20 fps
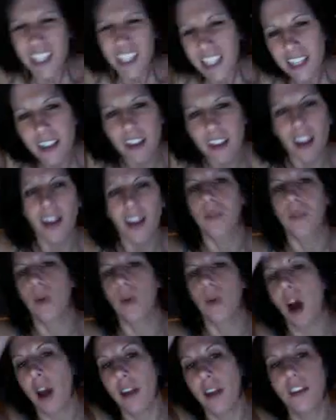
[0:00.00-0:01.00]
to eat a lot of
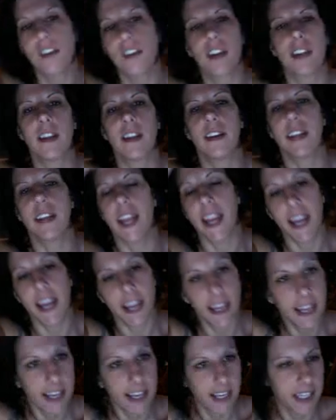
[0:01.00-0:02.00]
raw during the
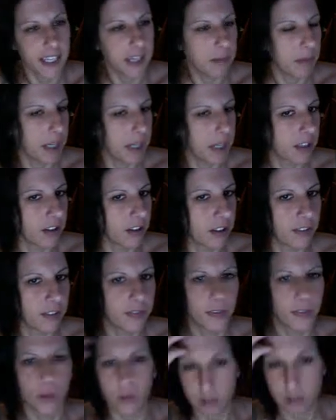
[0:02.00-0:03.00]
day and keep my cooked
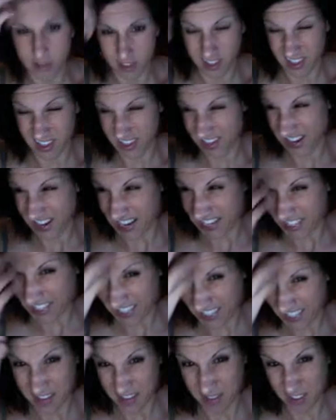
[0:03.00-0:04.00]
foods to the night
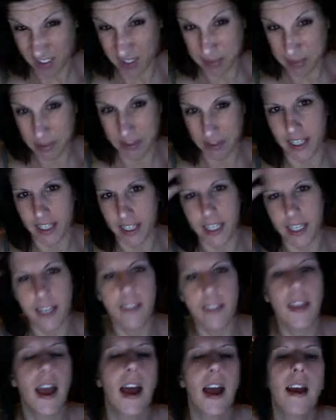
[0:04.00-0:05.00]
and I've really been liking
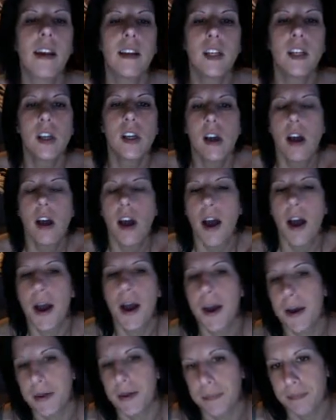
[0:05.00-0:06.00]
that.
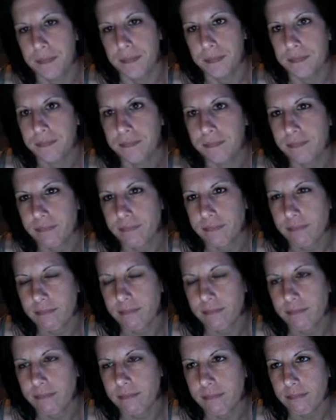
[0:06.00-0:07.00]
Um,
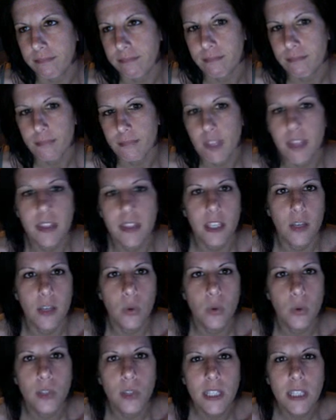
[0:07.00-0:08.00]
the
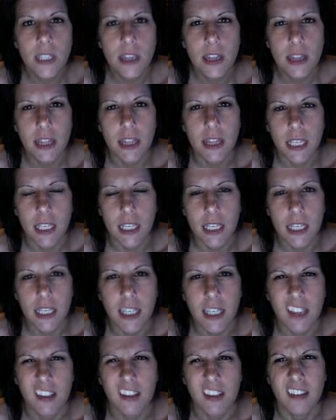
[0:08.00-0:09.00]
only thing
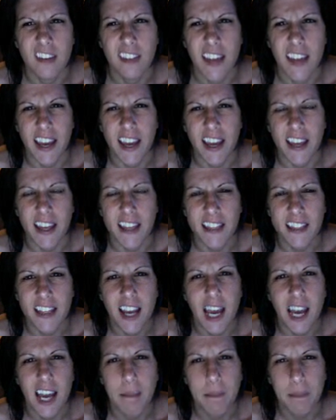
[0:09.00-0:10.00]
is that
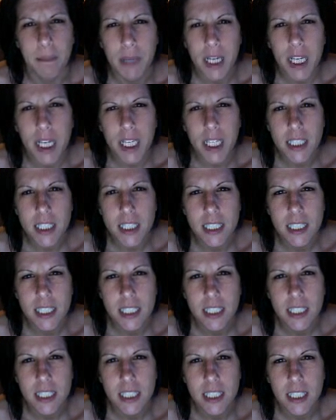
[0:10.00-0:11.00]
I bought
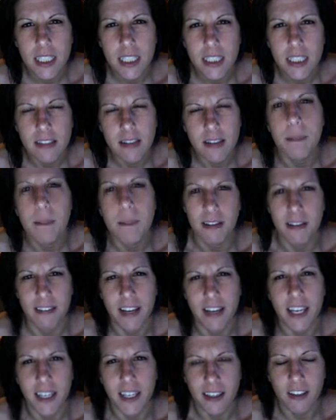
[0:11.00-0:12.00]
some Bear
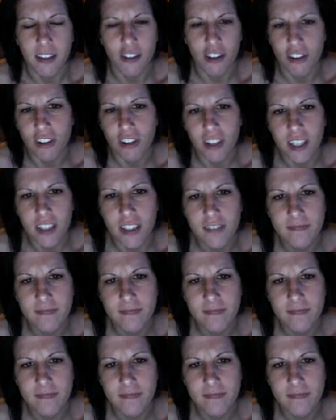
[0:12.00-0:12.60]
Naked granola.